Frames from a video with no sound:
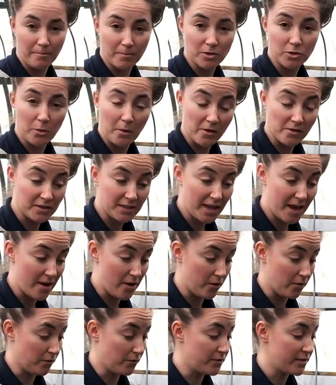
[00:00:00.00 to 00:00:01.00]
to
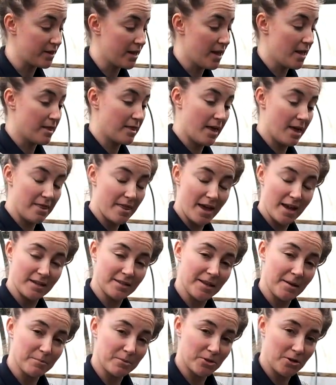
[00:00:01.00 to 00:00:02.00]
ourselves that that
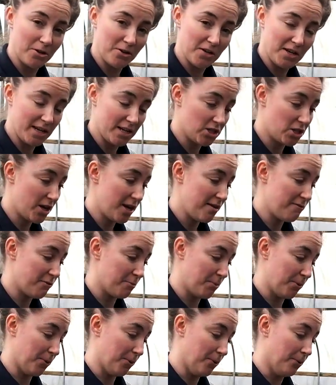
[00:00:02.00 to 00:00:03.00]
is absolutely
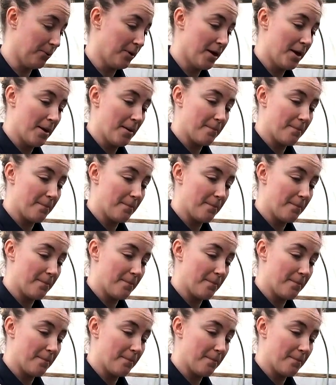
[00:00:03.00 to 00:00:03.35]
achievable.